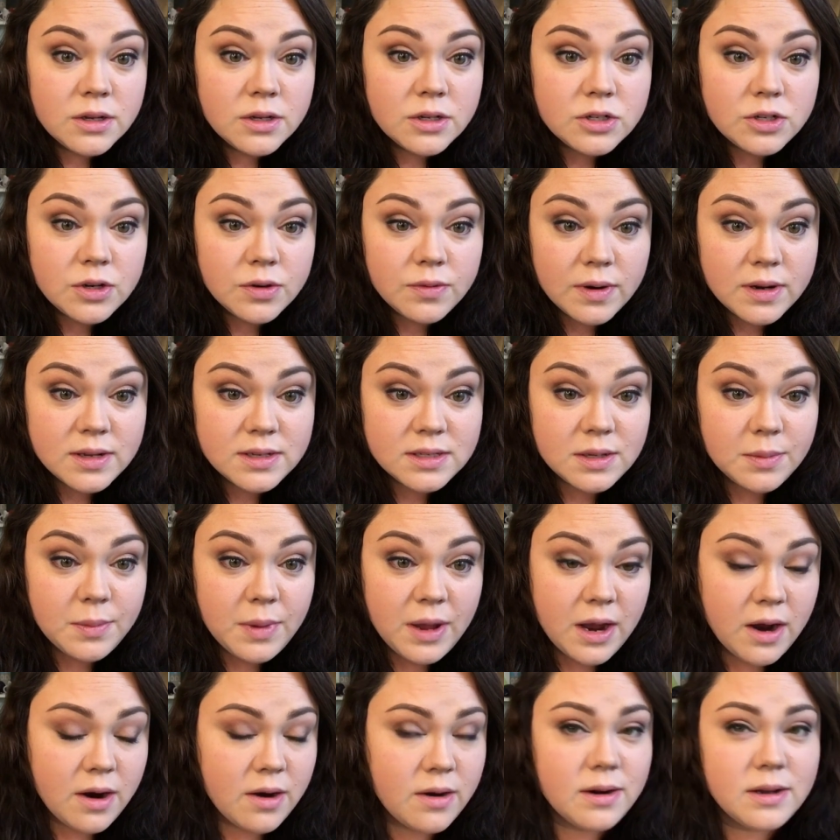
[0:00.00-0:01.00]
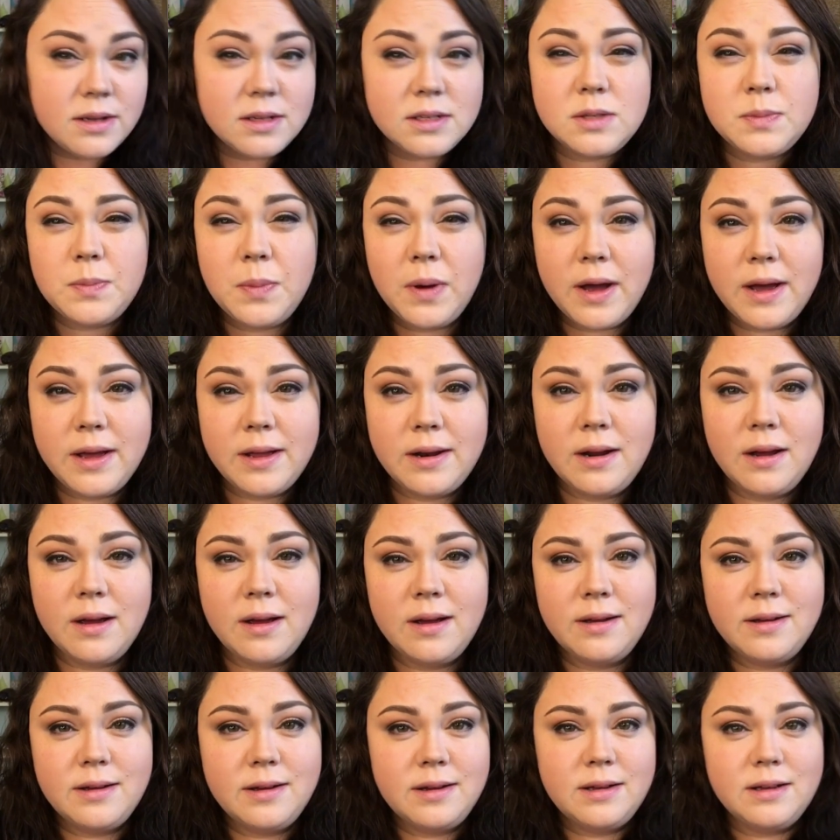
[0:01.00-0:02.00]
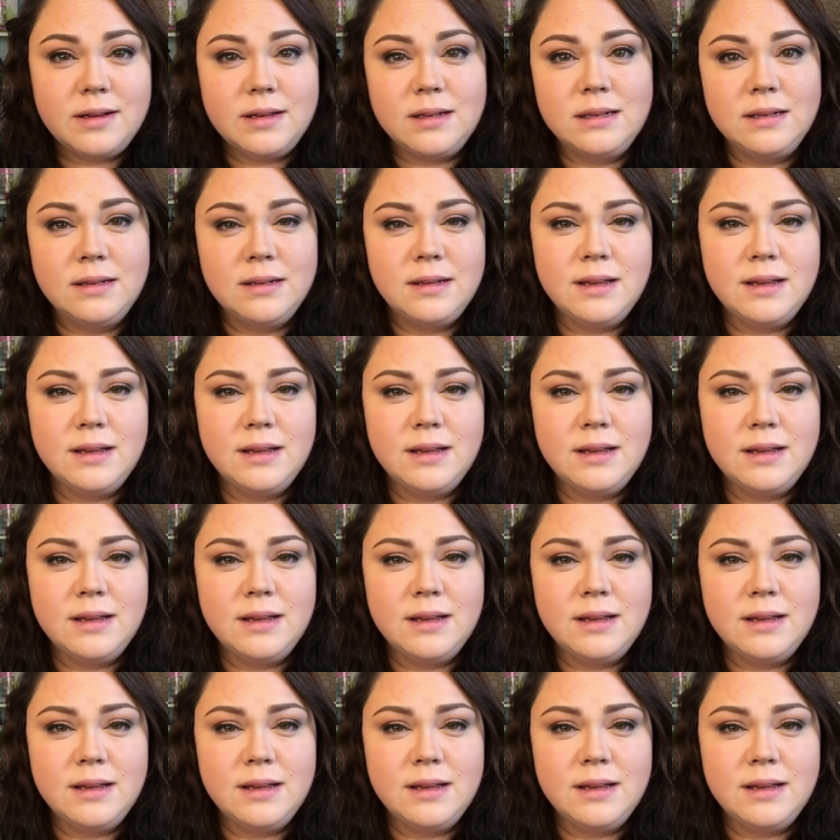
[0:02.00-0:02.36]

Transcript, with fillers: to run some errands, but uh,